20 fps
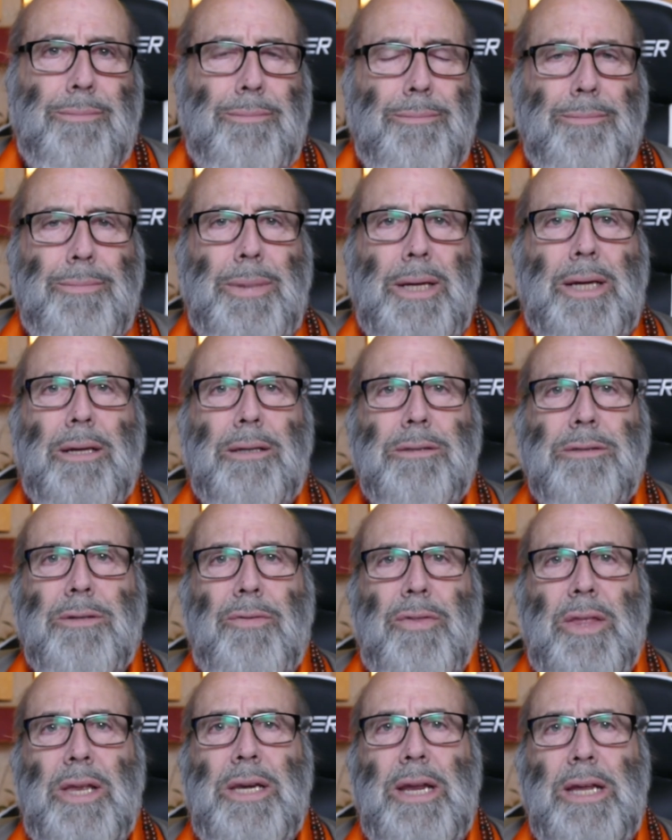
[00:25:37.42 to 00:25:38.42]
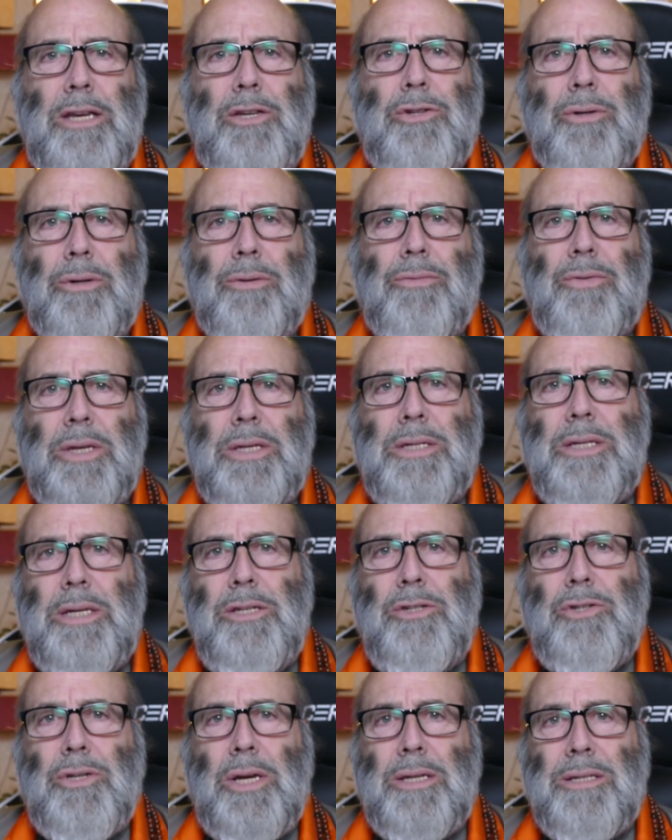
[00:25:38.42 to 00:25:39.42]
because of the nature of the
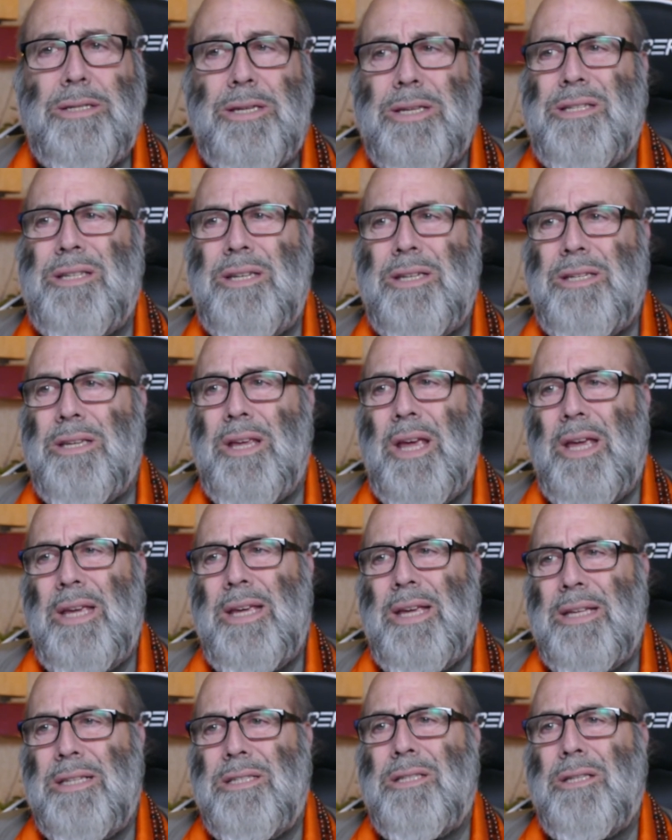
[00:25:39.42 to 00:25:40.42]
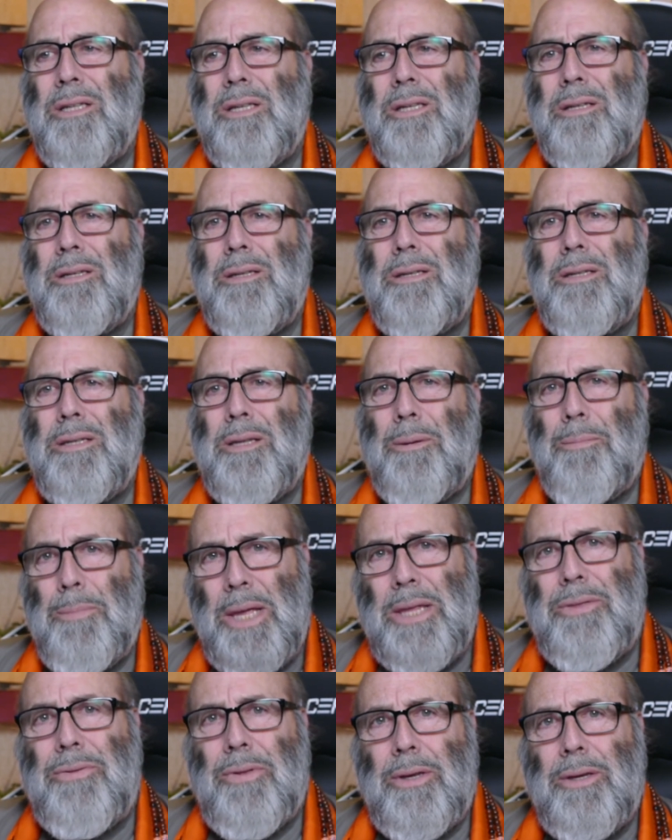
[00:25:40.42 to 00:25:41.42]
teachings. It's, it's the, the
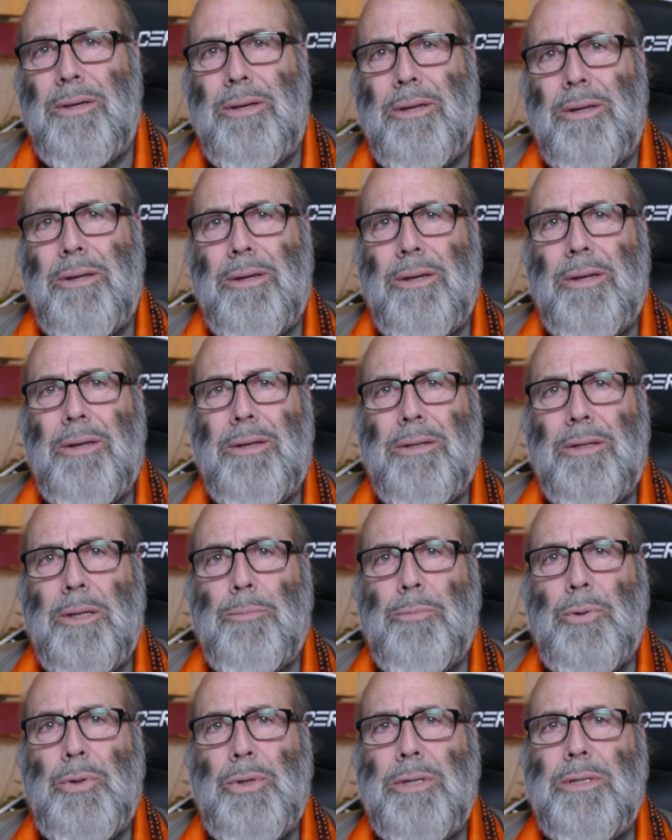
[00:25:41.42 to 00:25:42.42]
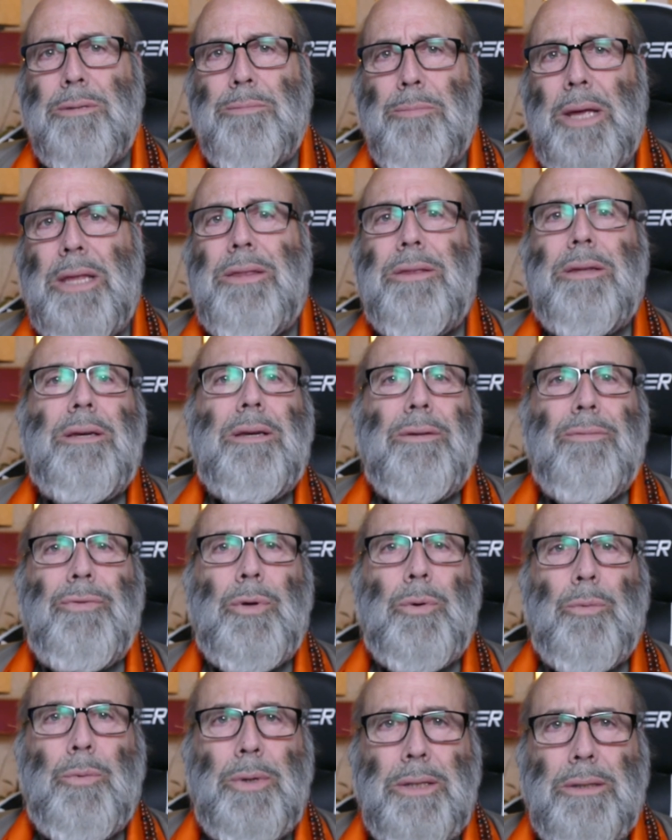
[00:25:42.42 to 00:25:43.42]
method, the Buddhist method, if
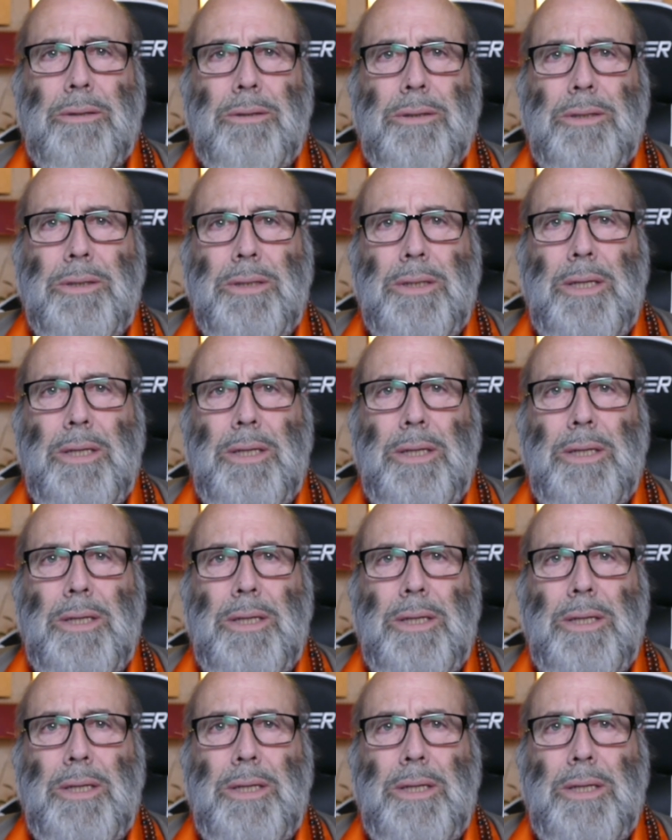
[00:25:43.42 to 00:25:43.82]
you will.